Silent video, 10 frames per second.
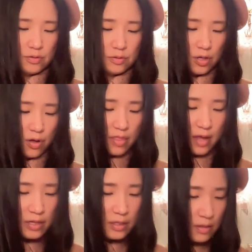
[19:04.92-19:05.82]
so
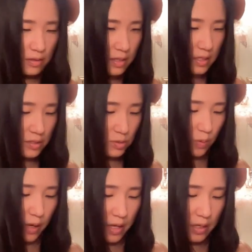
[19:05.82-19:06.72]
that this
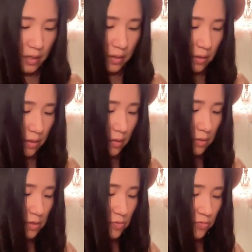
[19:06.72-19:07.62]
way
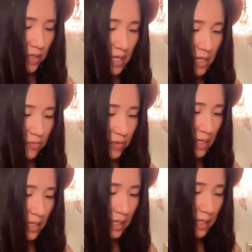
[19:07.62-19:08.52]
it's
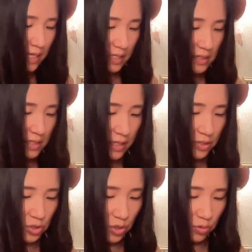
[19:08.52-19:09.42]
really easy
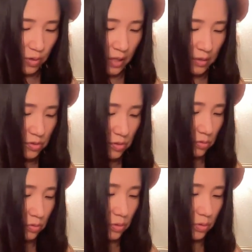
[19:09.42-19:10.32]
to
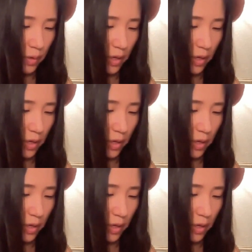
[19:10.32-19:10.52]
handle.